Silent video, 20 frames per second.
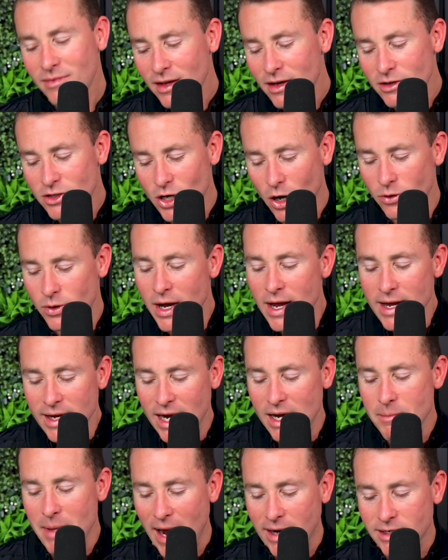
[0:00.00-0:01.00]
So
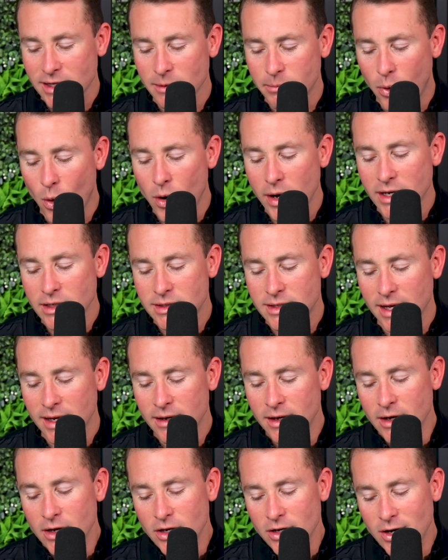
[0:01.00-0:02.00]
getting back to the point is
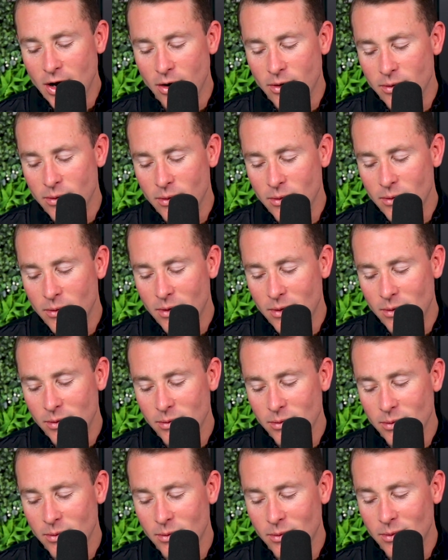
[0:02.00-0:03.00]
that,
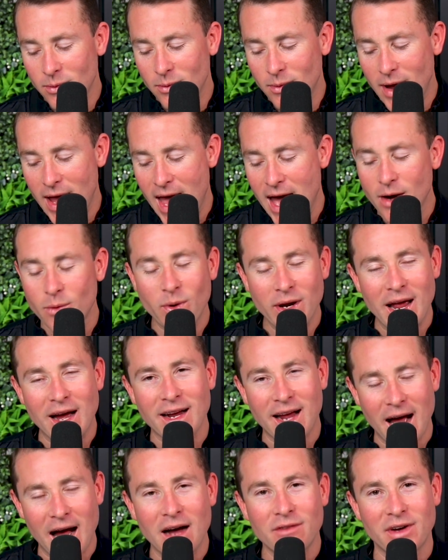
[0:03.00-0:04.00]
how do we
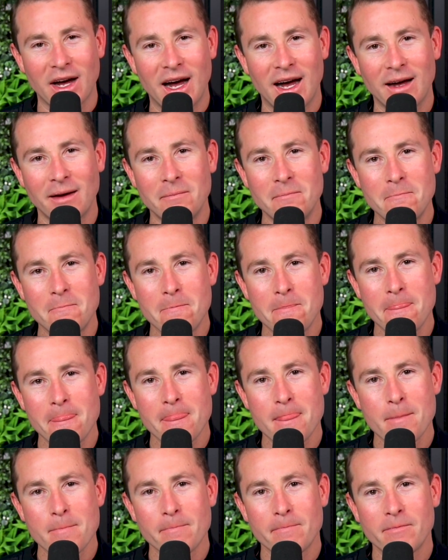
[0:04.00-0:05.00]
uncover
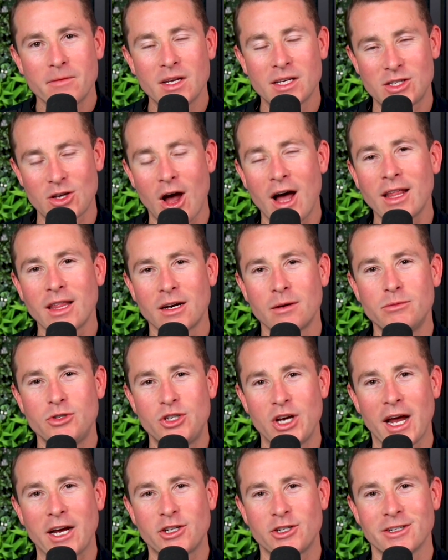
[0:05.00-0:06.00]
the silent
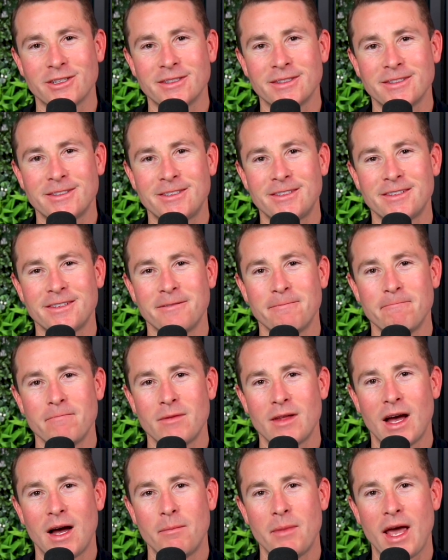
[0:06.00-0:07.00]
objections?
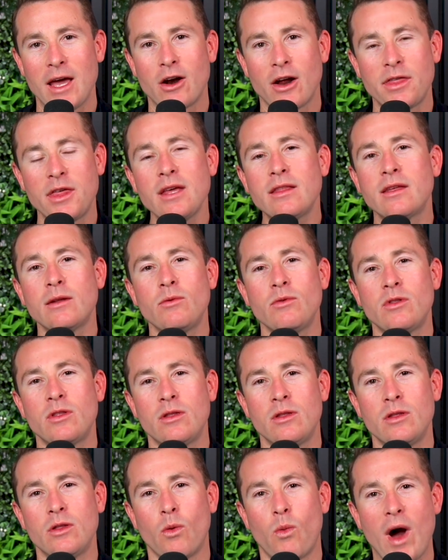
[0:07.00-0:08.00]
And I think that
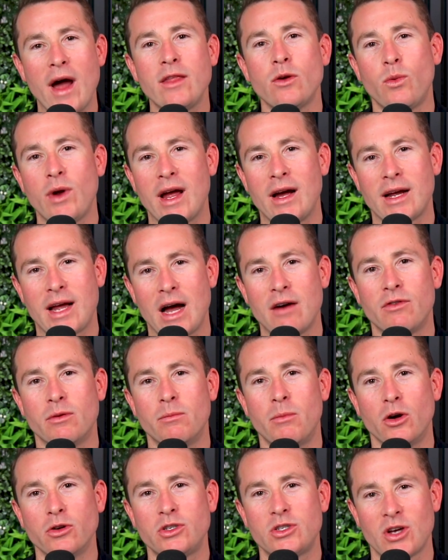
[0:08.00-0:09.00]
the way that we uncover
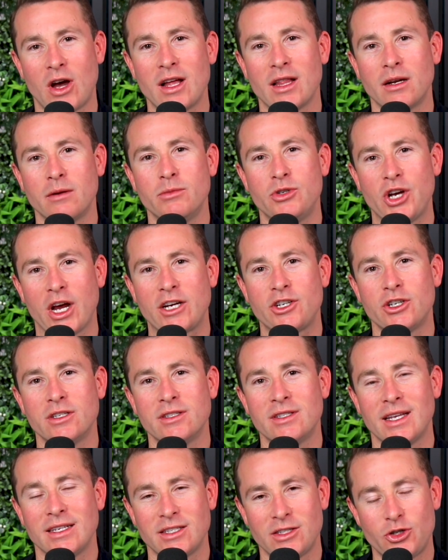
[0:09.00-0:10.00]
most silent
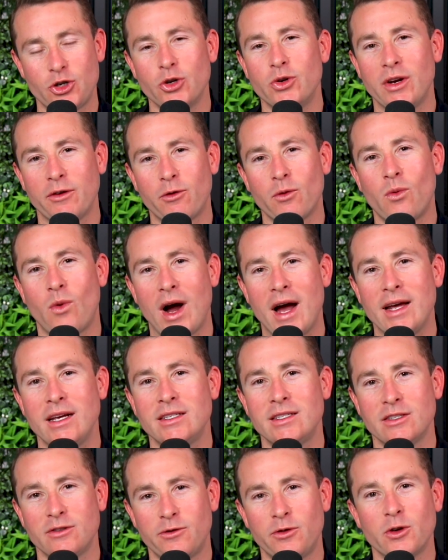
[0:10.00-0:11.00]
objections, there's two different
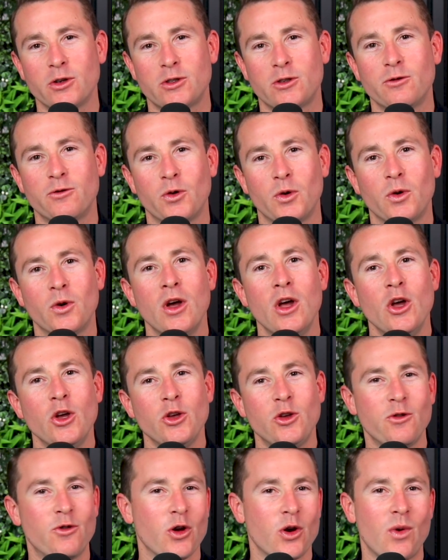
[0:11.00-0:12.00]
ways, is first of all,
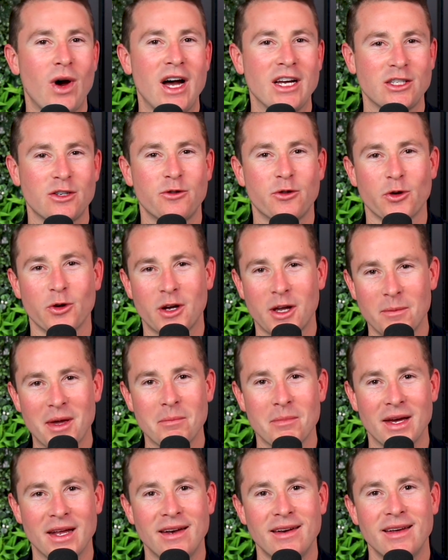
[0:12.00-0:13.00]
you've got to ask for a
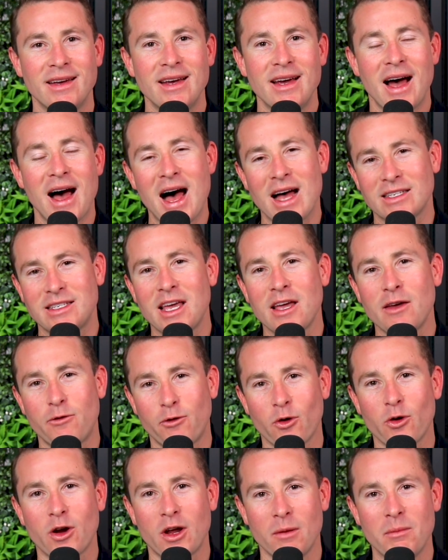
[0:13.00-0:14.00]
commitment. asking
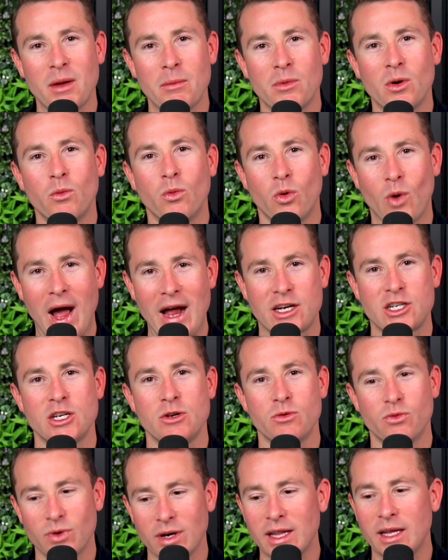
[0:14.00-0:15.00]
for a commitment will actually
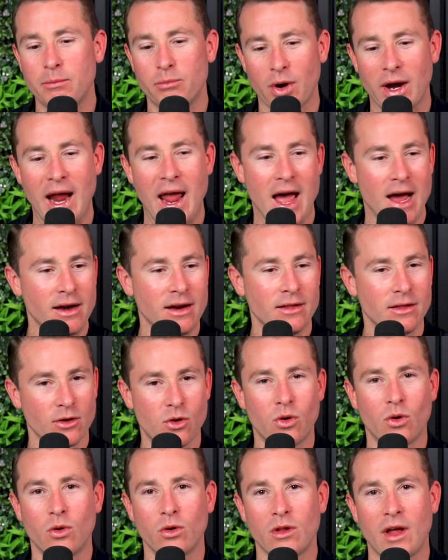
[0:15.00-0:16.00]
really bring out in the
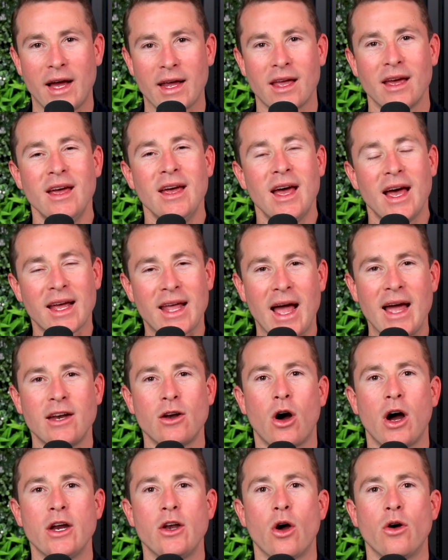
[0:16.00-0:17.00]
call. Like, again,
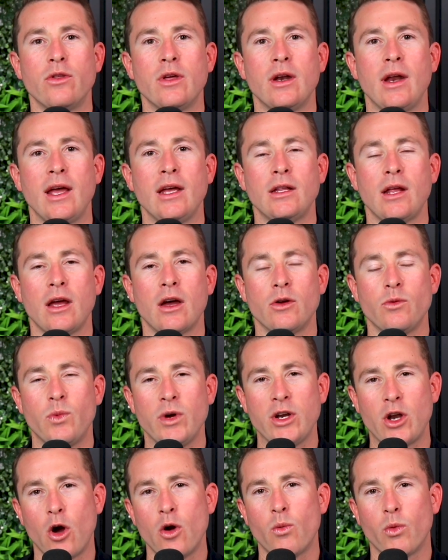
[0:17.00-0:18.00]
I know that we
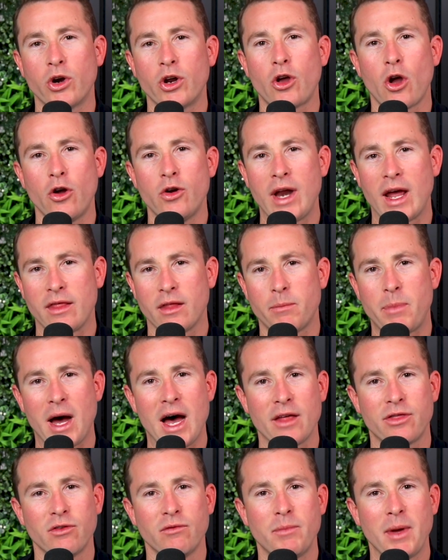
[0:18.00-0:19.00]
don't want to go down the
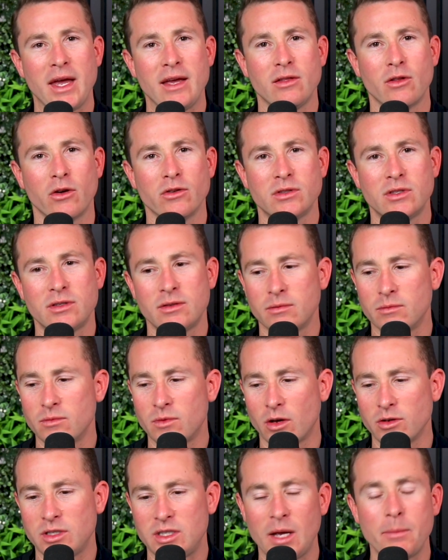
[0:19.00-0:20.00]
path of being those
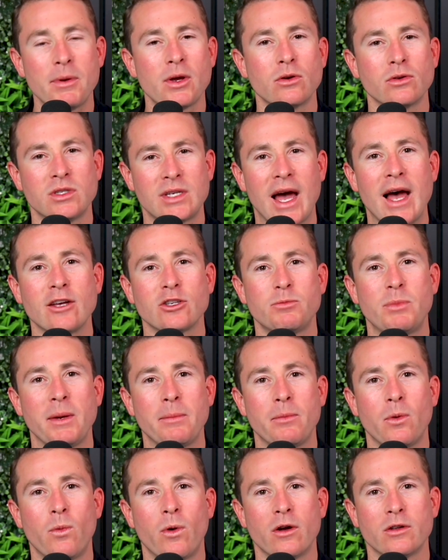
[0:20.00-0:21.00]
typical
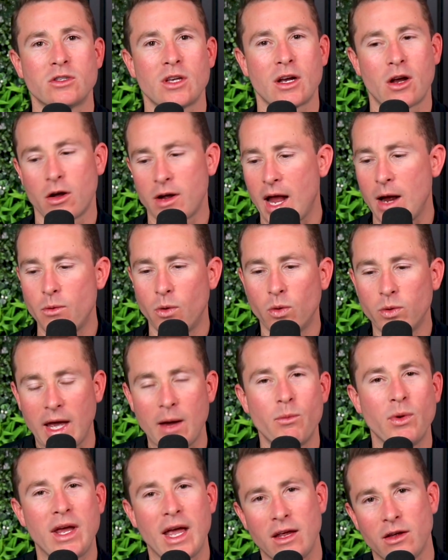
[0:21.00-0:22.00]
salespeople where it's like, okay, well,
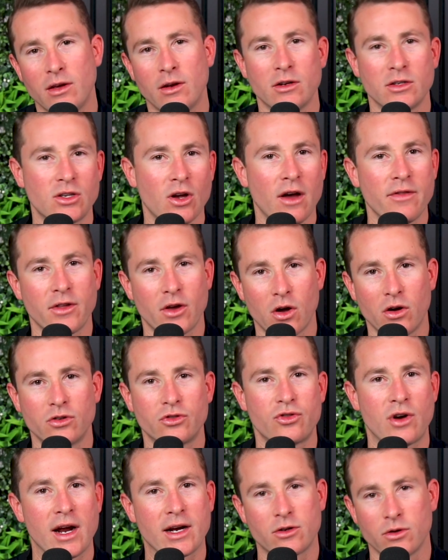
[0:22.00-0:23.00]
can we get you to sign the
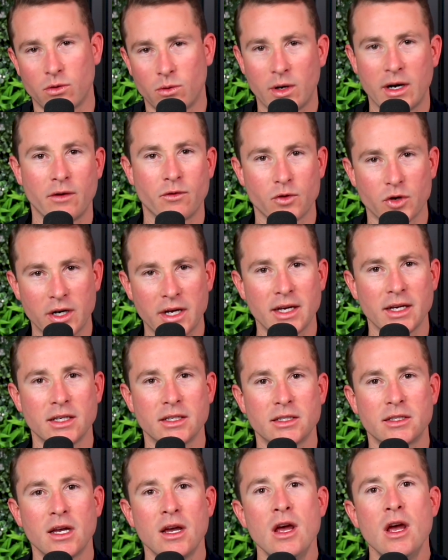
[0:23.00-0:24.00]
contract or whatever it
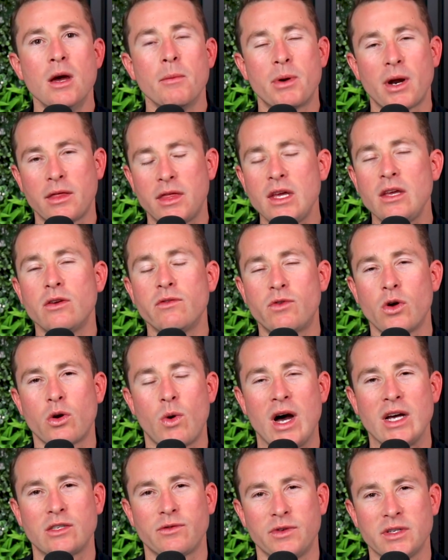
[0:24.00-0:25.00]
is? But I think you've got to
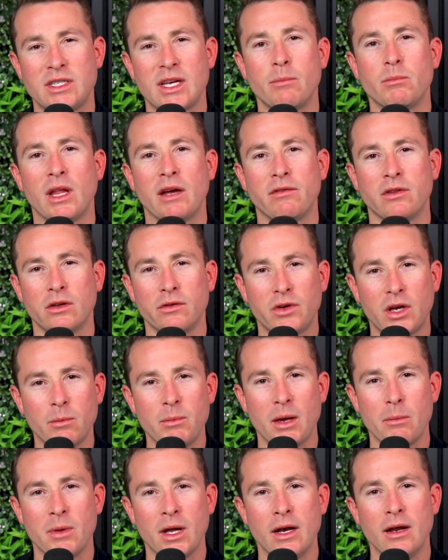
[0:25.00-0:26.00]
ask for some level of
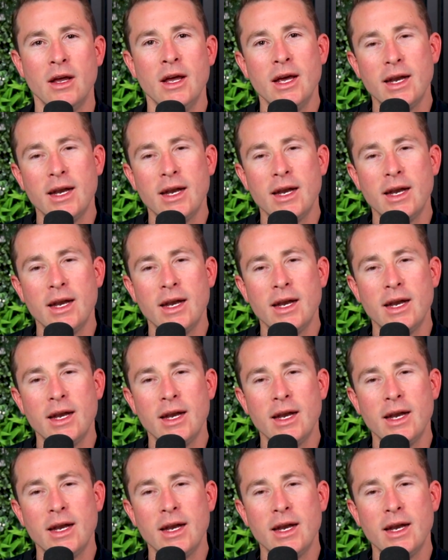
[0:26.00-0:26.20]
commitment.